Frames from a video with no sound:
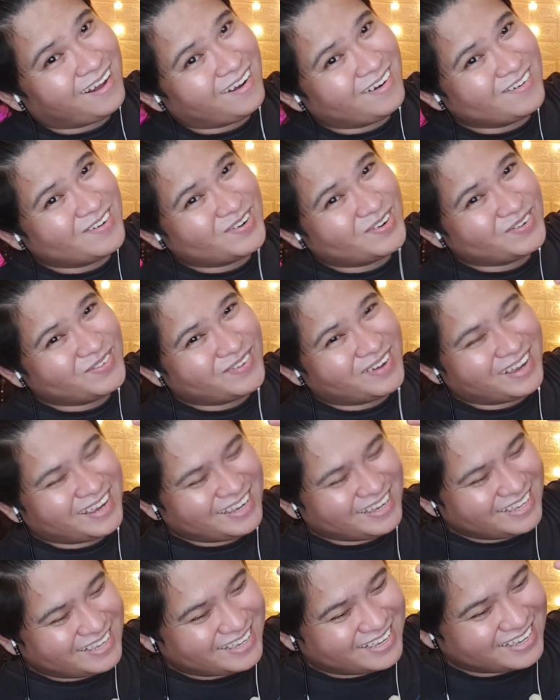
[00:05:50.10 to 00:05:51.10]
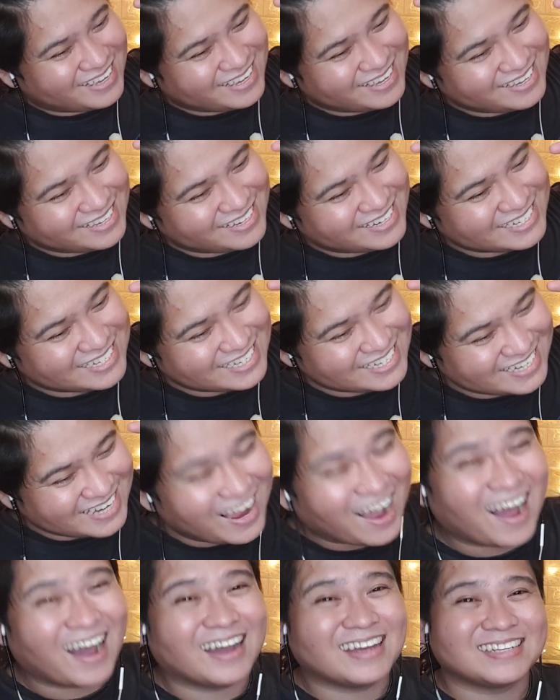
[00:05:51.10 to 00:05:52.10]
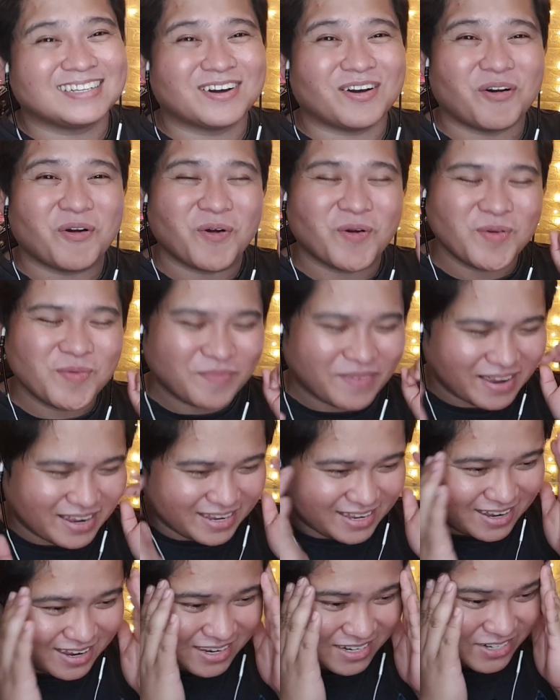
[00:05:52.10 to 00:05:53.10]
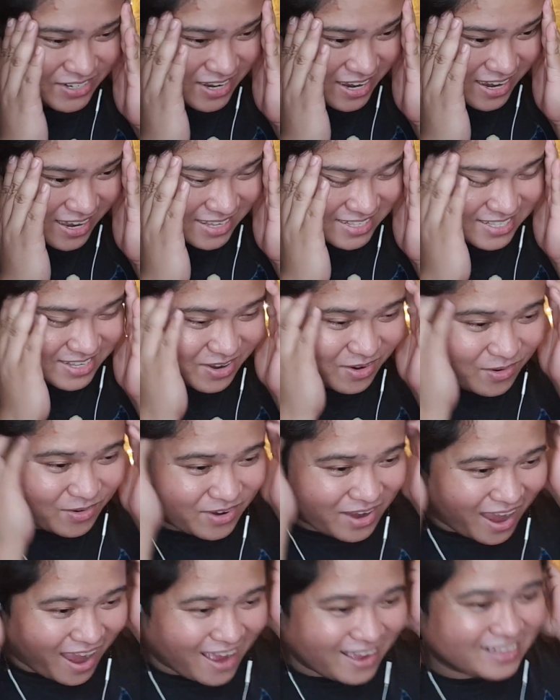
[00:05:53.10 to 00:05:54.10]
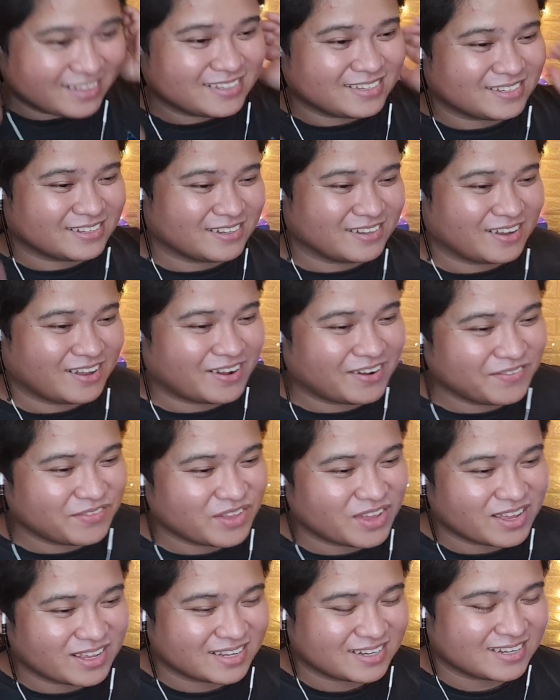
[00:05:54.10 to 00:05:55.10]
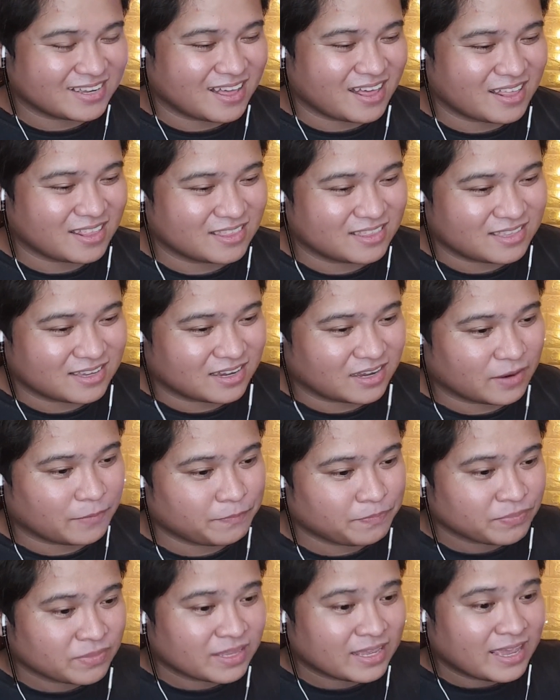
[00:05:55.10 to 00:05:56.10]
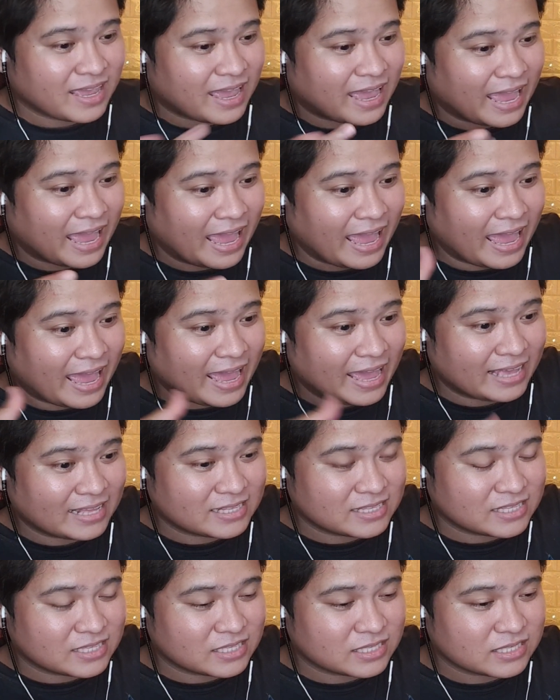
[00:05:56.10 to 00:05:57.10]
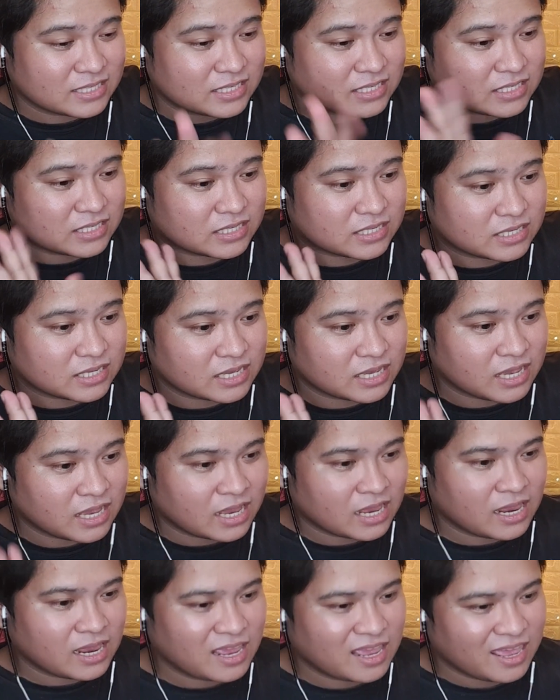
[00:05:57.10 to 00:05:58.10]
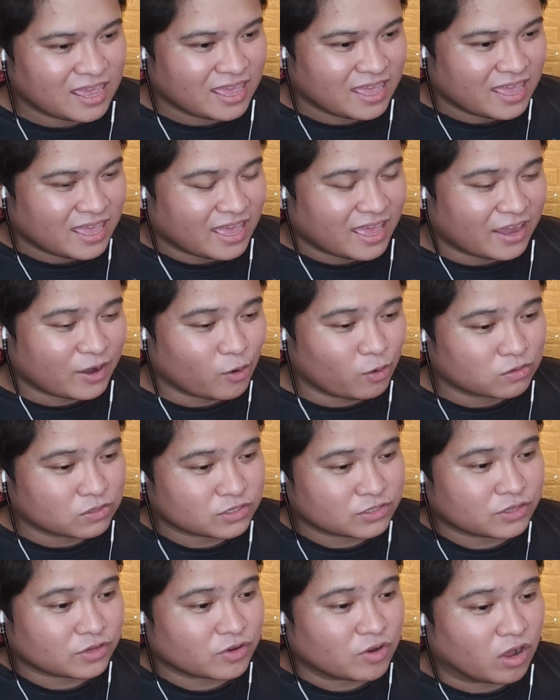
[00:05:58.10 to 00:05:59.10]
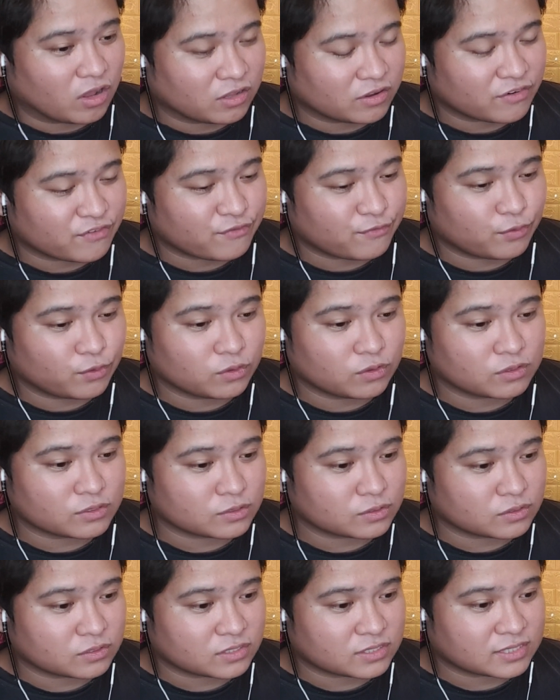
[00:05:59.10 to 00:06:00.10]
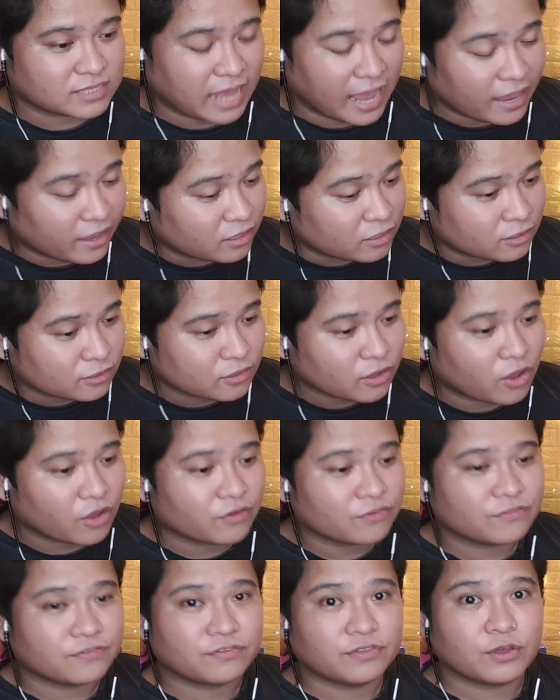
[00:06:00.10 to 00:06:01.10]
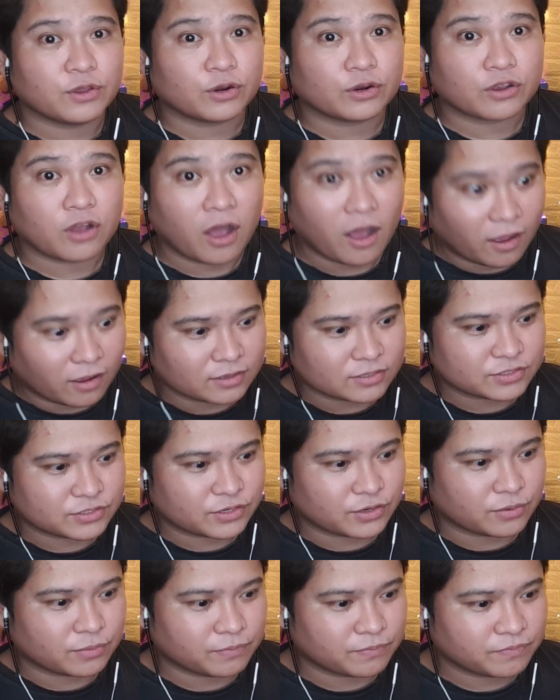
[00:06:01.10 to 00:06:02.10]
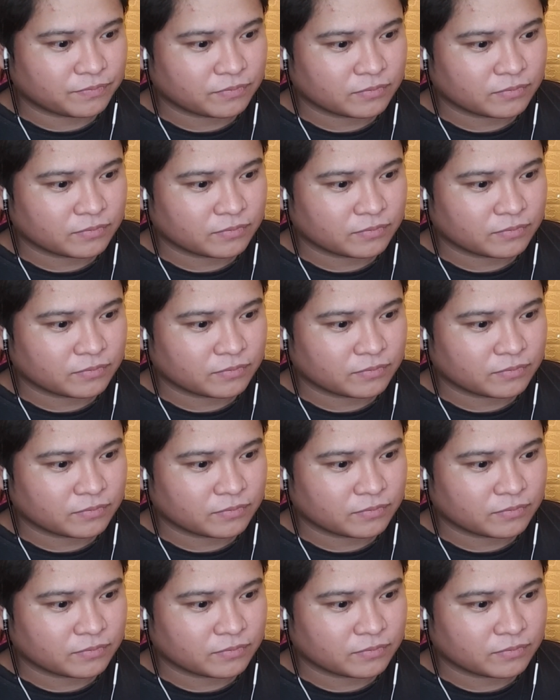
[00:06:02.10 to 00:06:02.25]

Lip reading: Oh my god! Oh my god, you guys. Oh, I love the hands and also the colorful style of their costume.